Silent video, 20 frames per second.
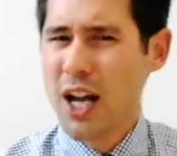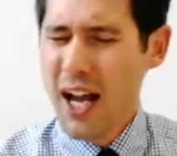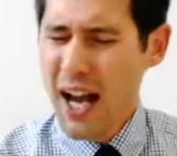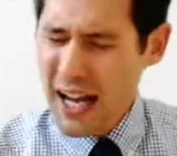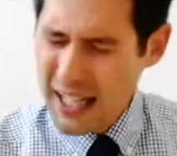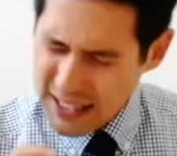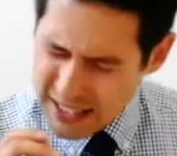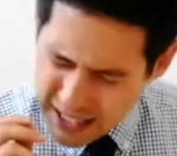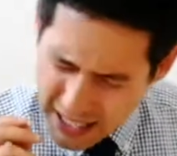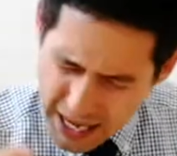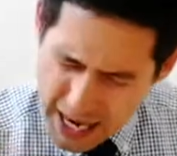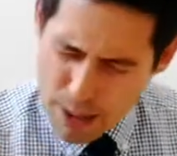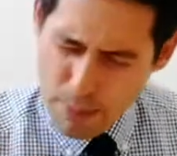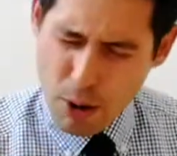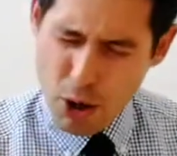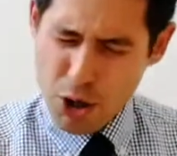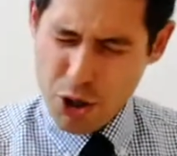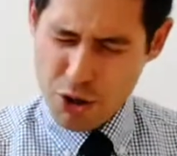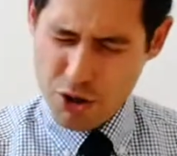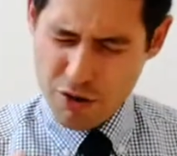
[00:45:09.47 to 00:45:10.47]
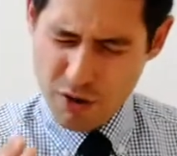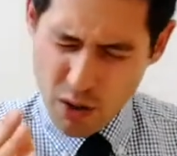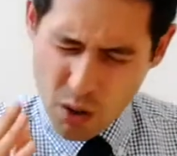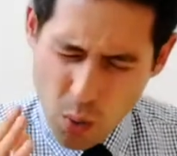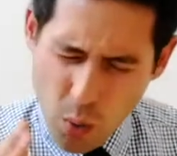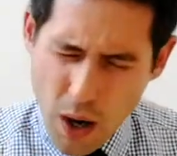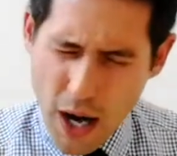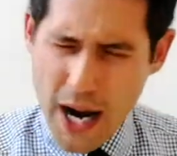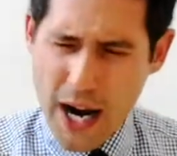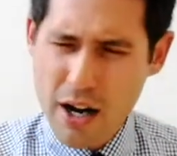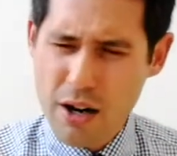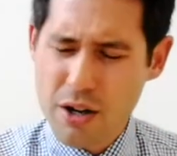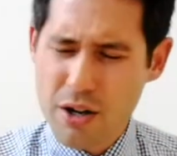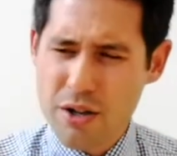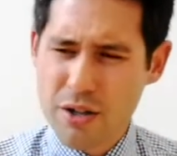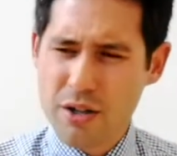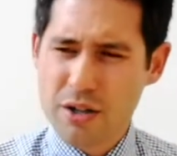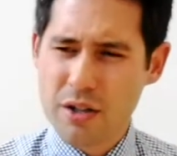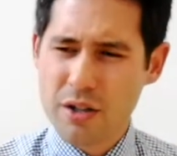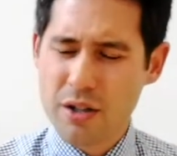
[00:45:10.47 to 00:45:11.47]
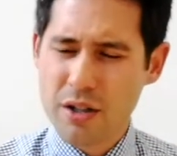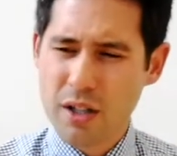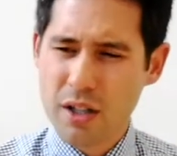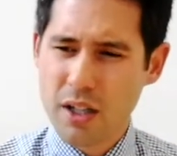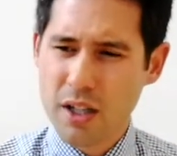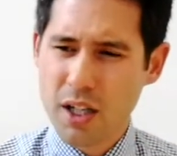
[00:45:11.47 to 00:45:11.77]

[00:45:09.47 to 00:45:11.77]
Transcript: and Chemosh requires